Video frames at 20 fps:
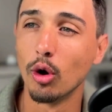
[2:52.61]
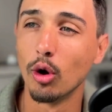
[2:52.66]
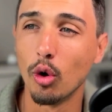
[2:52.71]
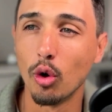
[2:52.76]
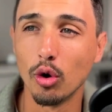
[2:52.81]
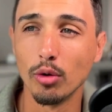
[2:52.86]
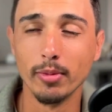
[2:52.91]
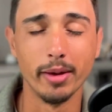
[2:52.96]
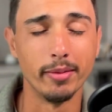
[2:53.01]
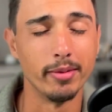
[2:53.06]

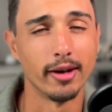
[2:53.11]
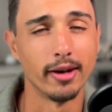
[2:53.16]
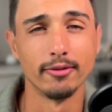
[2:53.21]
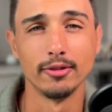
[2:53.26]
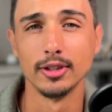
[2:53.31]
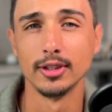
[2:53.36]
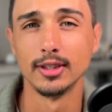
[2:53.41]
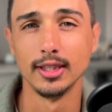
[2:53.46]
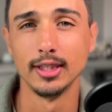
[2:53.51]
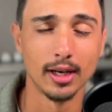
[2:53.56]
Or maybe
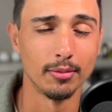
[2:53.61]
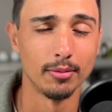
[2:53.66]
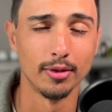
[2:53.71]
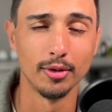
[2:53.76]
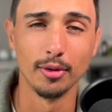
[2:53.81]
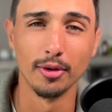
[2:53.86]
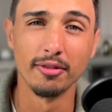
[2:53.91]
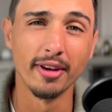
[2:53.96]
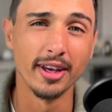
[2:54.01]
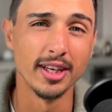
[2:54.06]
I've just come
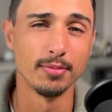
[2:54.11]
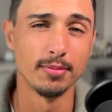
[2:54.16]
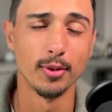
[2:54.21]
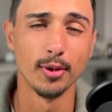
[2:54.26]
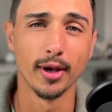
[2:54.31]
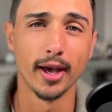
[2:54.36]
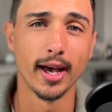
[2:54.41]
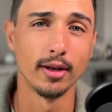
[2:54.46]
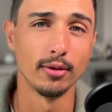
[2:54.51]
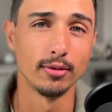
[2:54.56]
through a
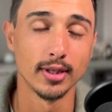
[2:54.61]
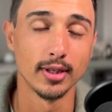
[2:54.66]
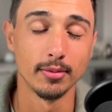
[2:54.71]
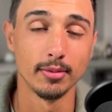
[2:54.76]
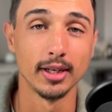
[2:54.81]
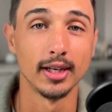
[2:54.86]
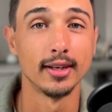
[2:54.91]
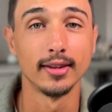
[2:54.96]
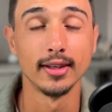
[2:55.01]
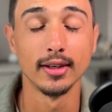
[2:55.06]
Facebook ad or
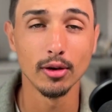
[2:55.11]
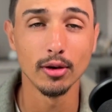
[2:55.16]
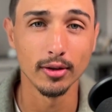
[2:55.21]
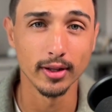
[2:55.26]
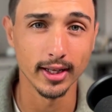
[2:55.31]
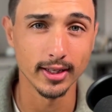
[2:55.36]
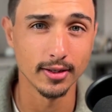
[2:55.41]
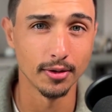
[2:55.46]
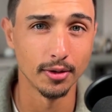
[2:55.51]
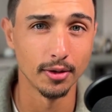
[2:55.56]
something and I think,
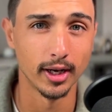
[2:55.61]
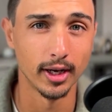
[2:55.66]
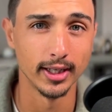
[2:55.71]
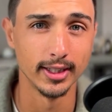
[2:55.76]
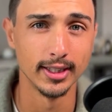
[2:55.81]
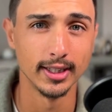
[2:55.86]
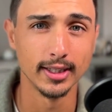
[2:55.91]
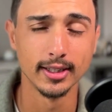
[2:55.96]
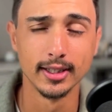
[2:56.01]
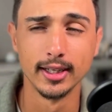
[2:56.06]
oh, that's a good
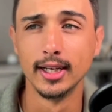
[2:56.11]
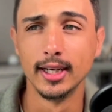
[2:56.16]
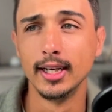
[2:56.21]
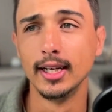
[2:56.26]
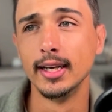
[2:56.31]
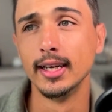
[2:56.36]
idea.